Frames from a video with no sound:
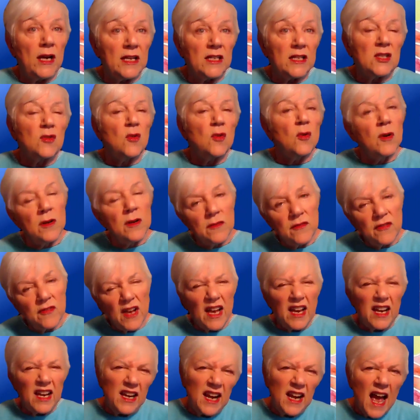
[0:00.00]
It's sort of
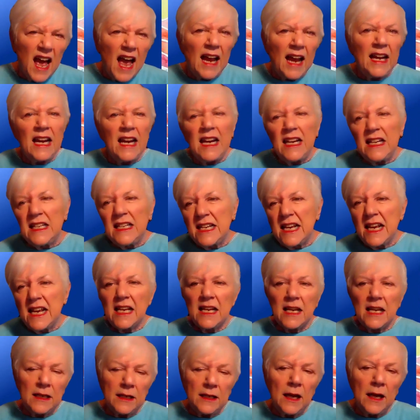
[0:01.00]
a
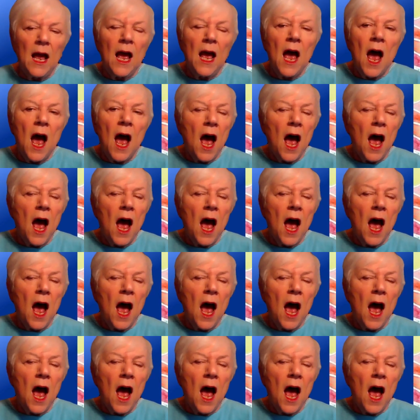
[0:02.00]
90-10